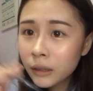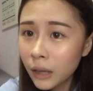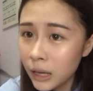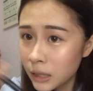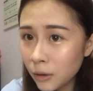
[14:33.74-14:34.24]

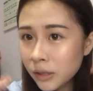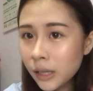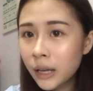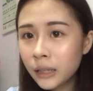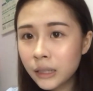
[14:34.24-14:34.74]
As I was
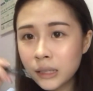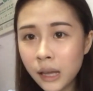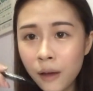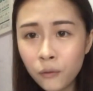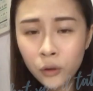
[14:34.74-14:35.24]
saying, this
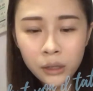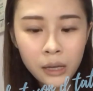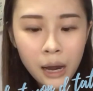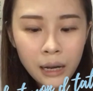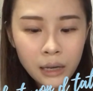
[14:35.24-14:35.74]
Kat Von
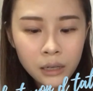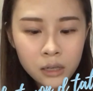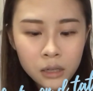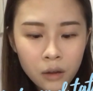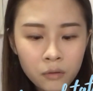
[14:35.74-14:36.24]
D
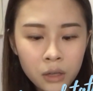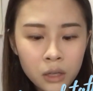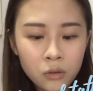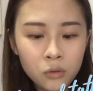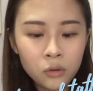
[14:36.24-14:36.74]
eyeliner is like
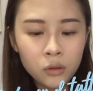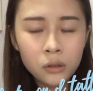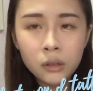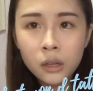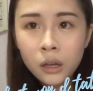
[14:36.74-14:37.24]
really good.
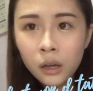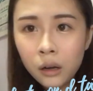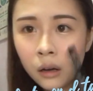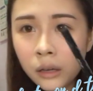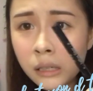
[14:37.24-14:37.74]

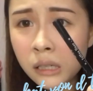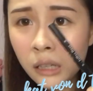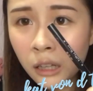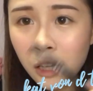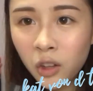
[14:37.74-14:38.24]
It's
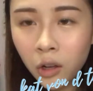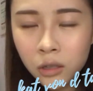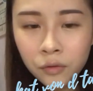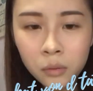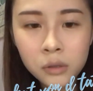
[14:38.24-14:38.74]

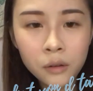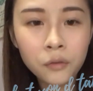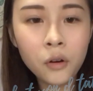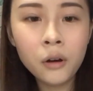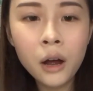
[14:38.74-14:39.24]
$30 from
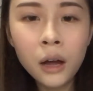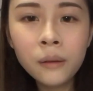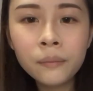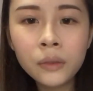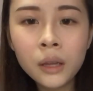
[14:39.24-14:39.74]
Sephora,
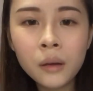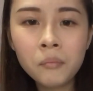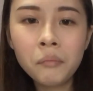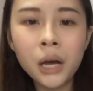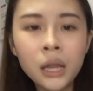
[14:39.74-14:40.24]

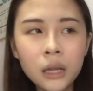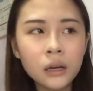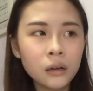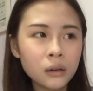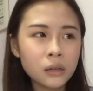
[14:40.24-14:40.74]
but
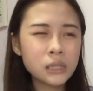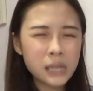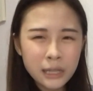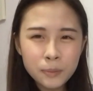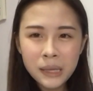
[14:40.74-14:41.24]
it's
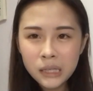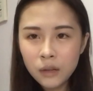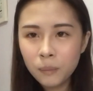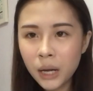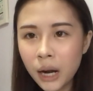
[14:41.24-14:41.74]

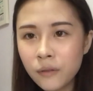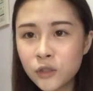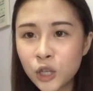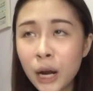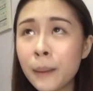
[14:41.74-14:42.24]
expensive. But I've
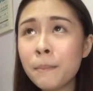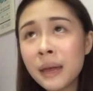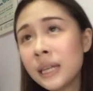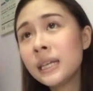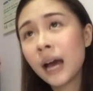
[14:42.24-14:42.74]
tried
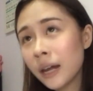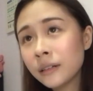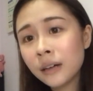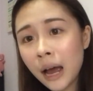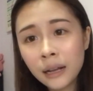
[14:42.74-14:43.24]
many
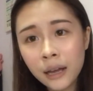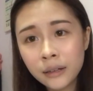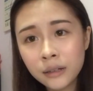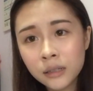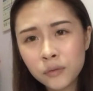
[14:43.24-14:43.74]
other
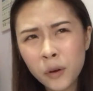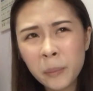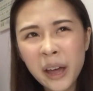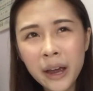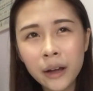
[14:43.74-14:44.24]
eyeliners
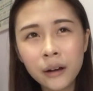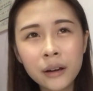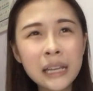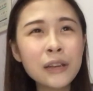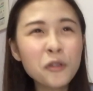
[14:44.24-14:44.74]
from like
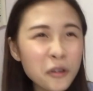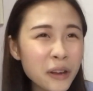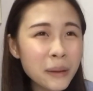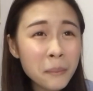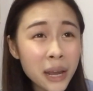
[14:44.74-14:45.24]

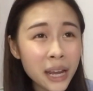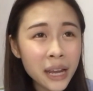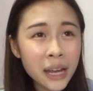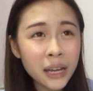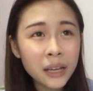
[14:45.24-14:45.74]
Heroine
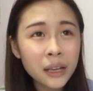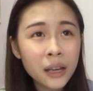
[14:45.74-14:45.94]
Make.